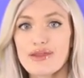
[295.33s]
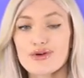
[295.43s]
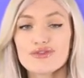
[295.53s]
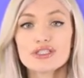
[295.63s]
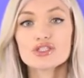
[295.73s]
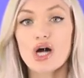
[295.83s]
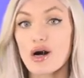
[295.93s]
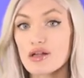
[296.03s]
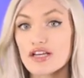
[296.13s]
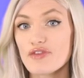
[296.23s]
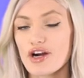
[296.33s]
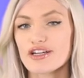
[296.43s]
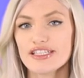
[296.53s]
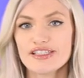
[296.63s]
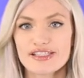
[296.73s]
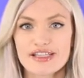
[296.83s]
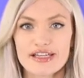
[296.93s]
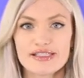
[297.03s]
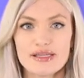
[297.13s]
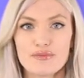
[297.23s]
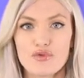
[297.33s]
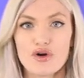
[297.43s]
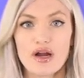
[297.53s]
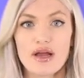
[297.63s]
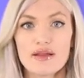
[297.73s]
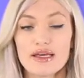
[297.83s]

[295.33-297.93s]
that revealed all I've already discussed and more,